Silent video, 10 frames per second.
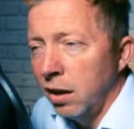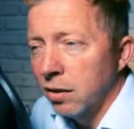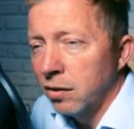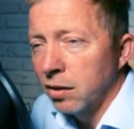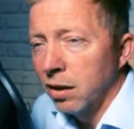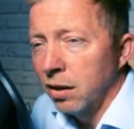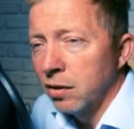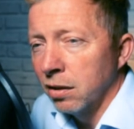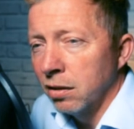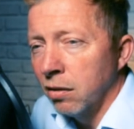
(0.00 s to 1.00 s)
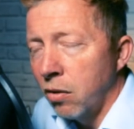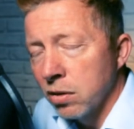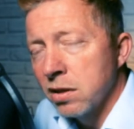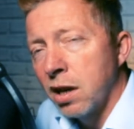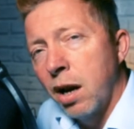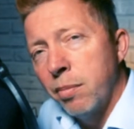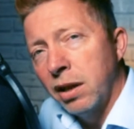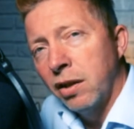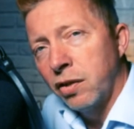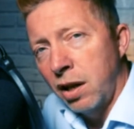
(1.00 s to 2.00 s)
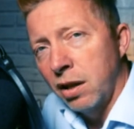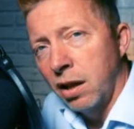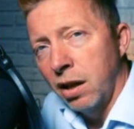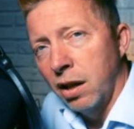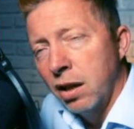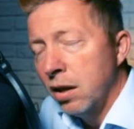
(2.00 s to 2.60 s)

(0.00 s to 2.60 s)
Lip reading: it's a long time that you sat there,